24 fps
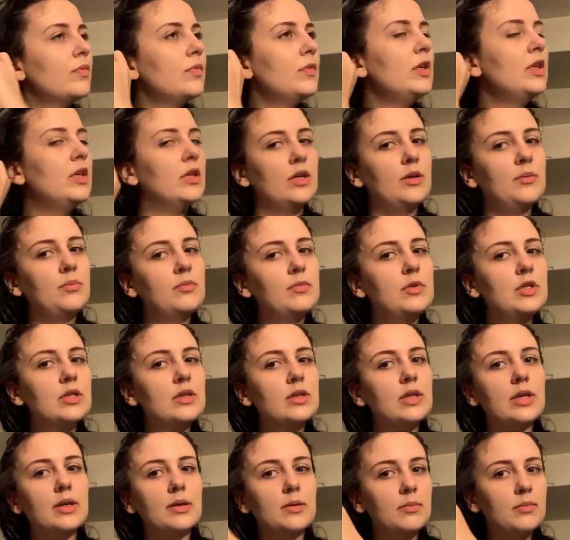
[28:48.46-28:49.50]
you know, just
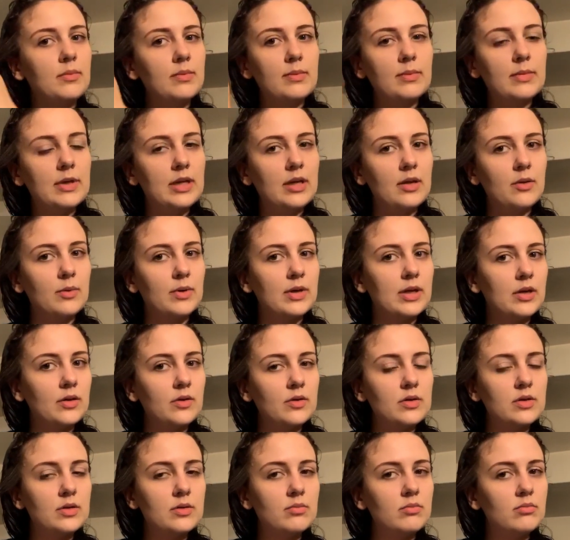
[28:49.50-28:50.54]
like anyone
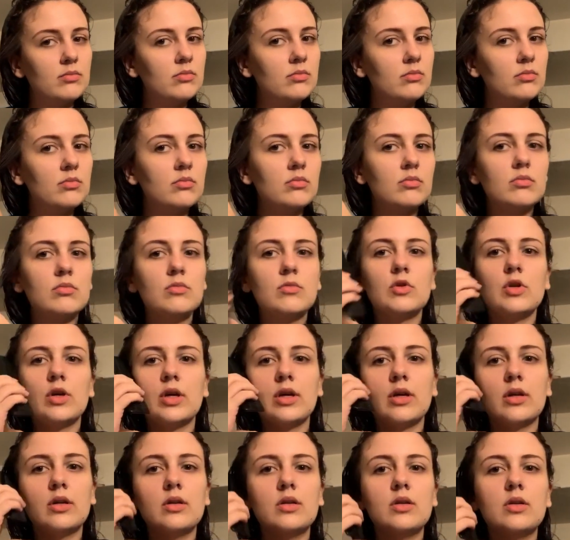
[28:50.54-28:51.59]
else
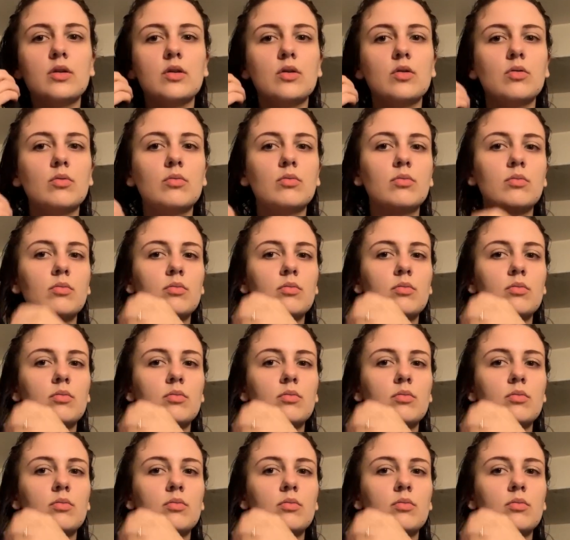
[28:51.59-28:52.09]
trying to